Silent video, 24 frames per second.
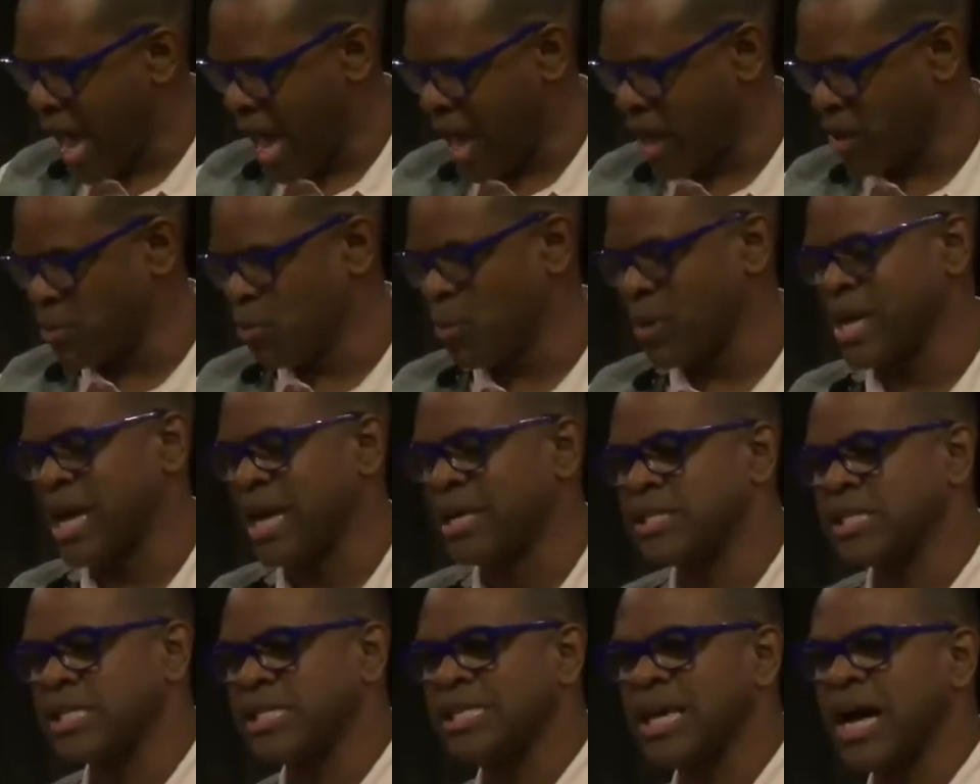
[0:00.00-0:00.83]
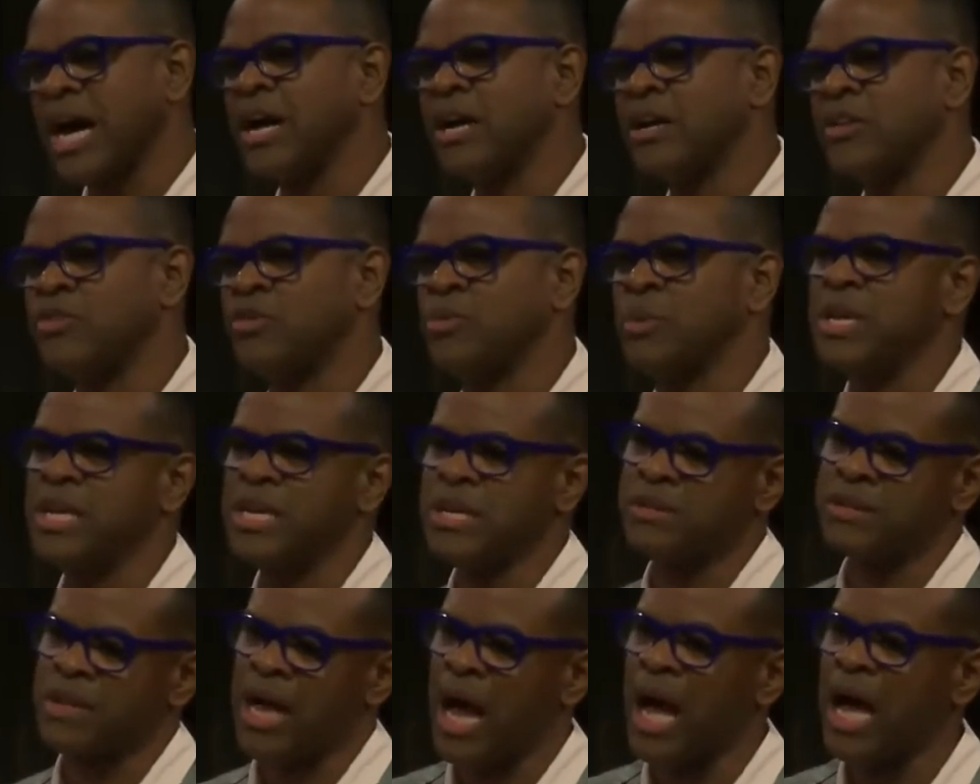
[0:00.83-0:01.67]
and when I decided, when
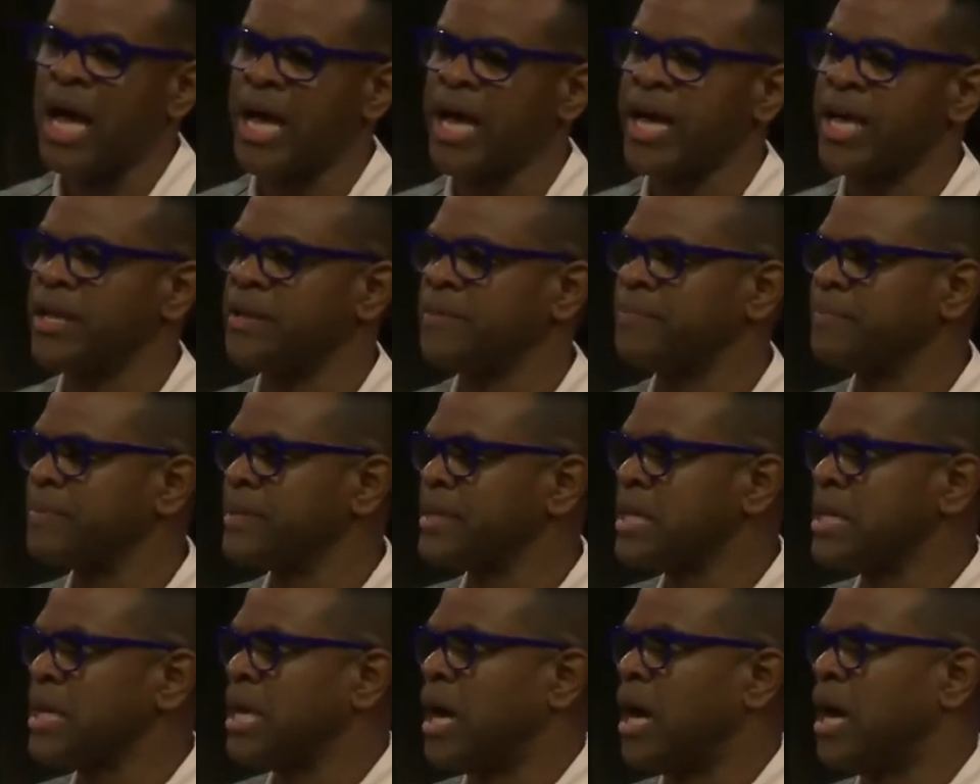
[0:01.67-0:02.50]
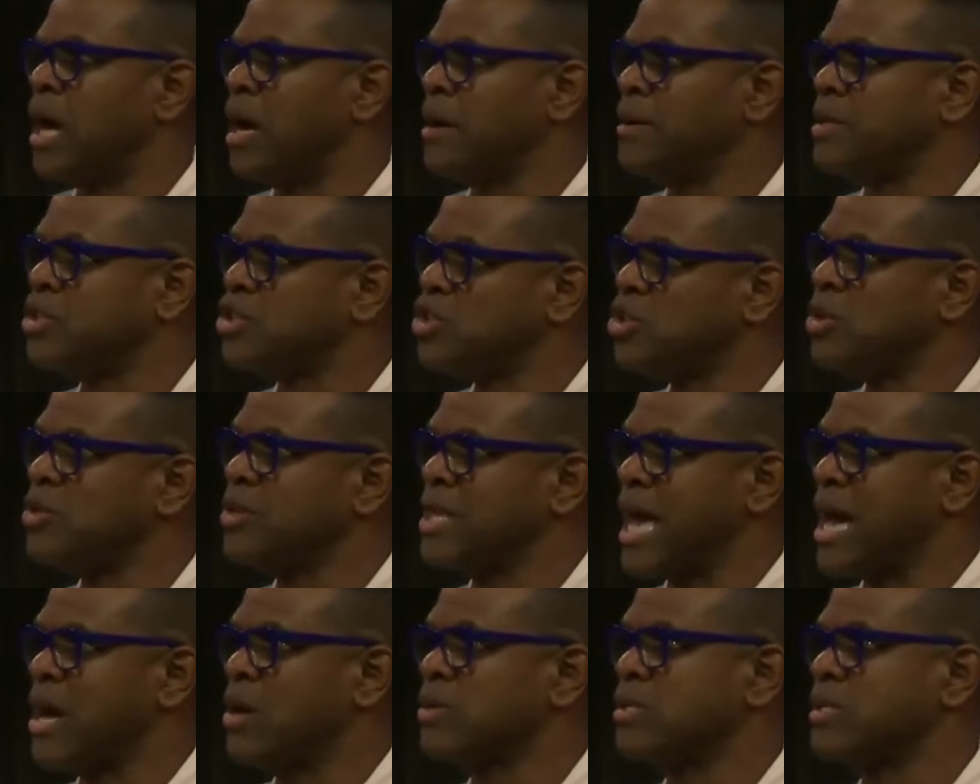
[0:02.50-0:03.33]
he died uh, in two
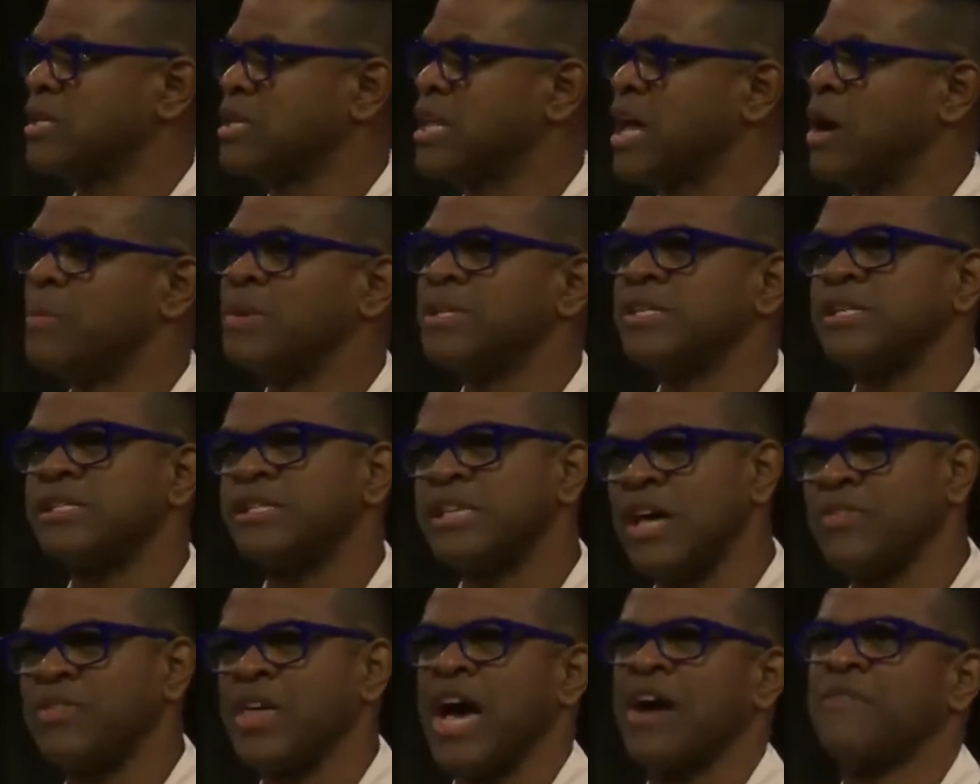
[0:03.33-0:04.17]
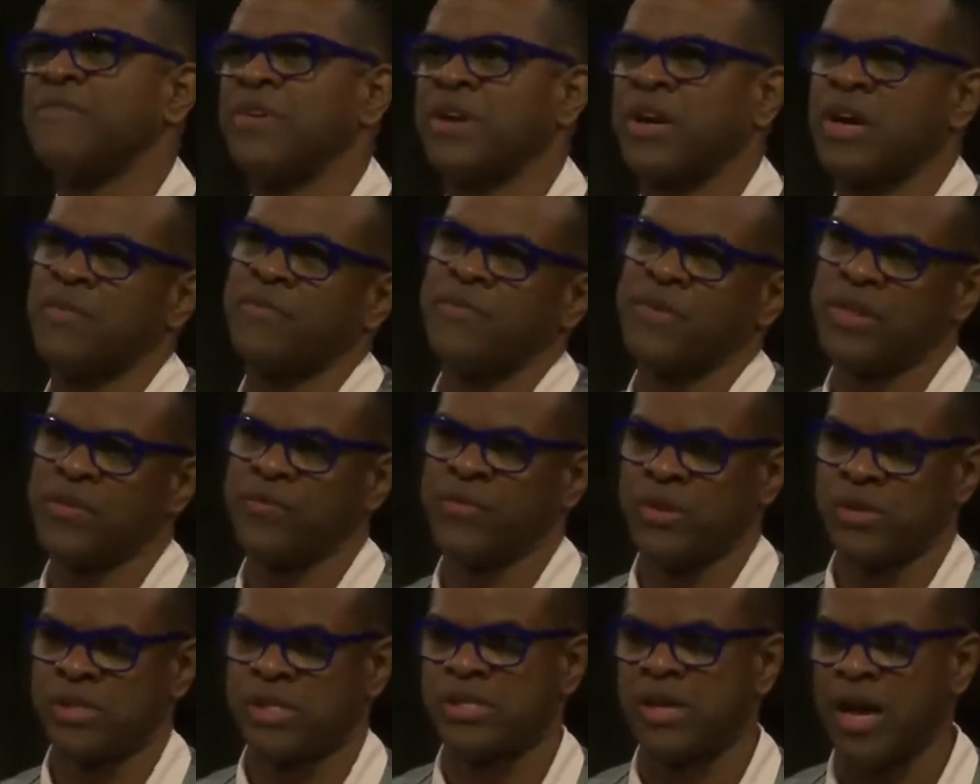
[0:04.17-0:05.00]
thousand, I went to South Africa for the
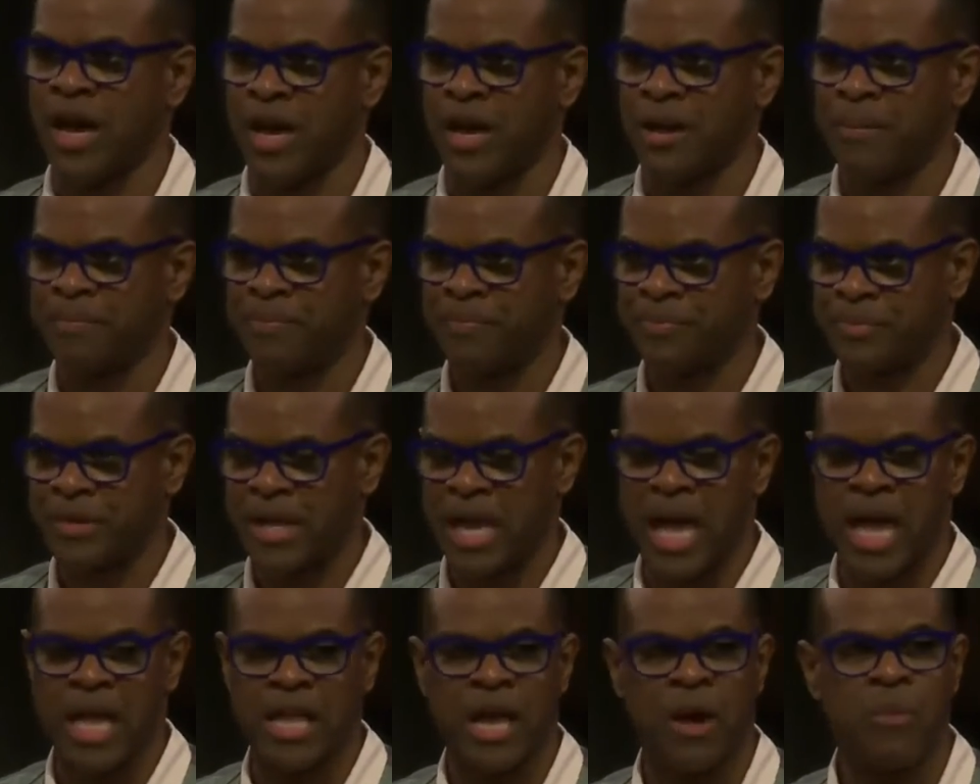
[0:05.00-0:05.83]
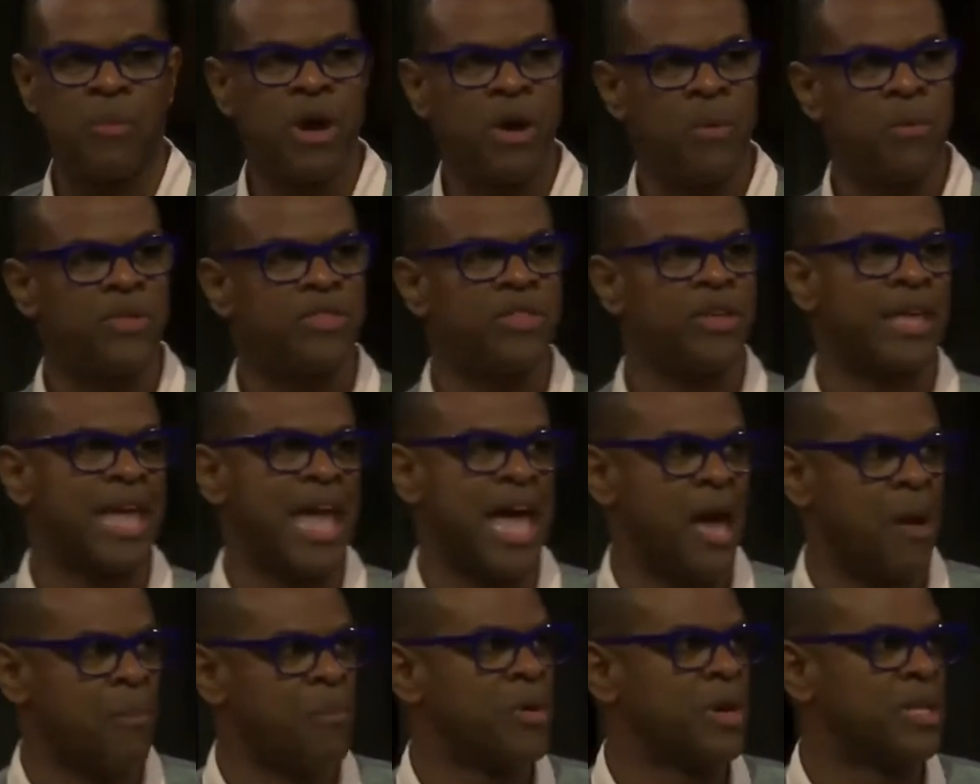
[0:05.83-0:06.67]
first time. And I went with a
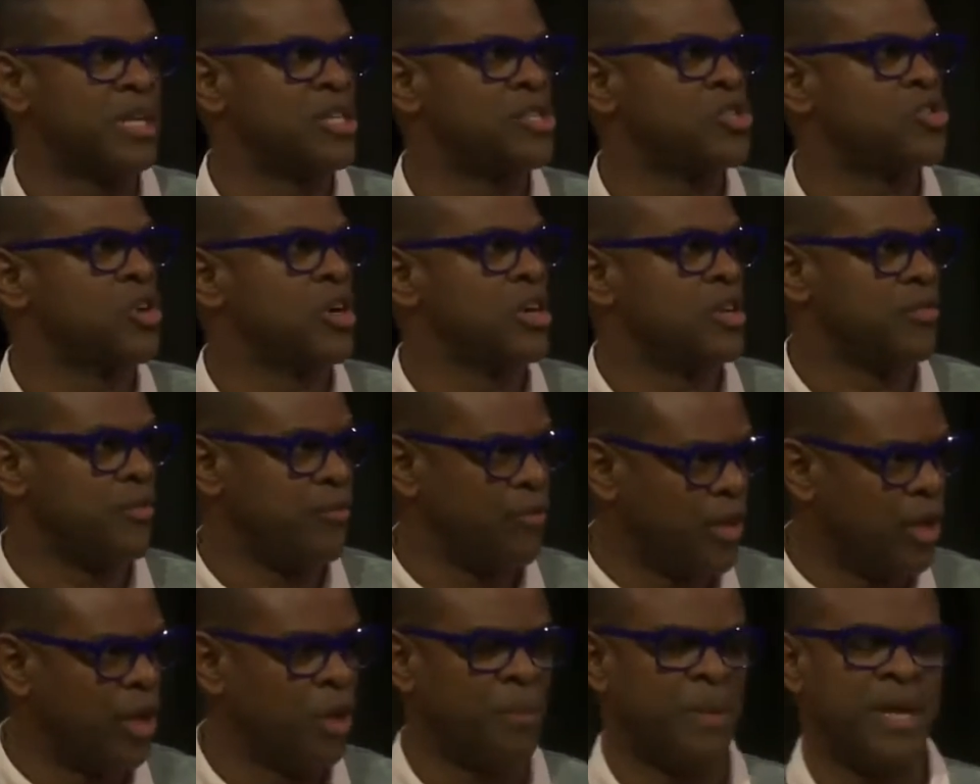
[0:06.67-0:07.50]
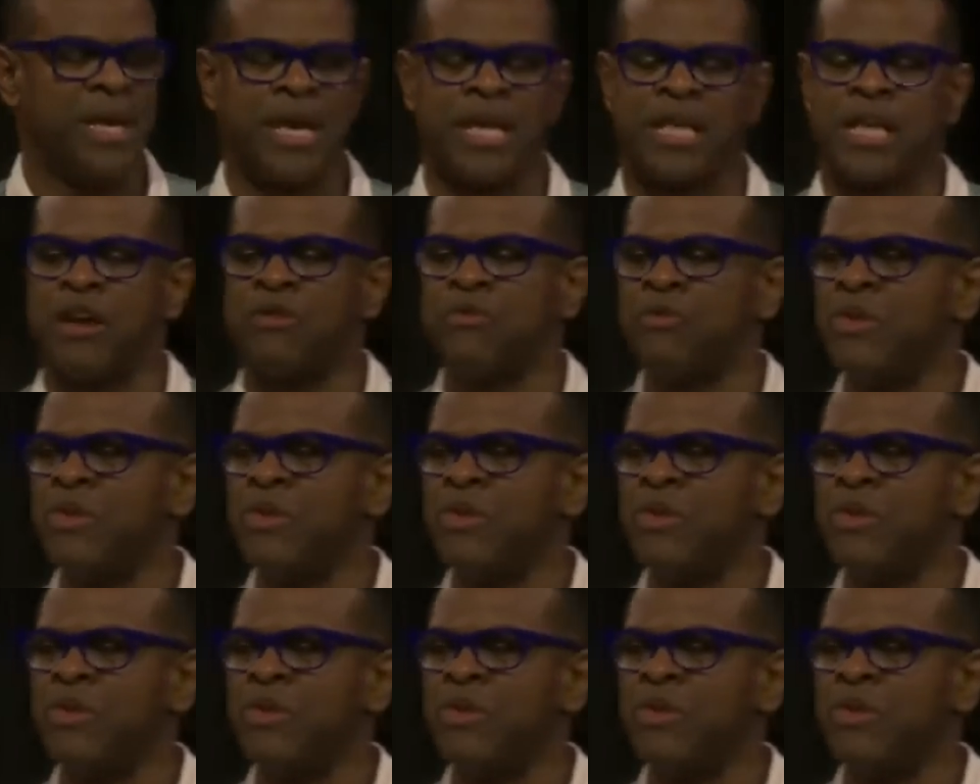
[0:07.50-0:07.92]
camera and I started filming. And I